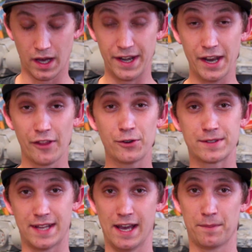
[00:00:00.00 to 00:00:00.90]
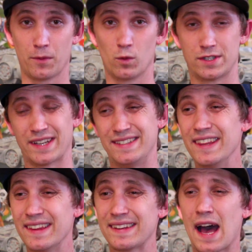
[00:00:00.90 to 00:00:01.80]
Another tip, which I see
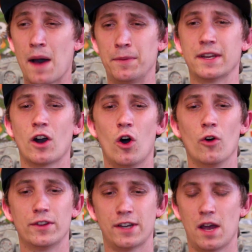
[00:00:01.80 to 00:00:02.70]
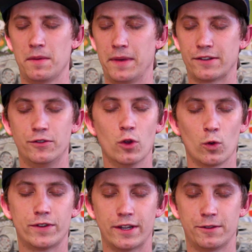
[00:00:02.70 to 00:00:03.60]
this happening all the time, it makes no
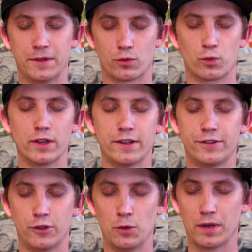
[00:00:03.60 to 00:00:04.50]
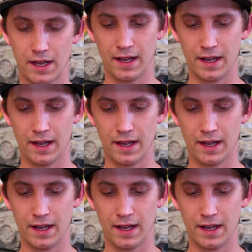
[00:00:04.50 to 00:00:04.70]
sense to me, it's really stupid.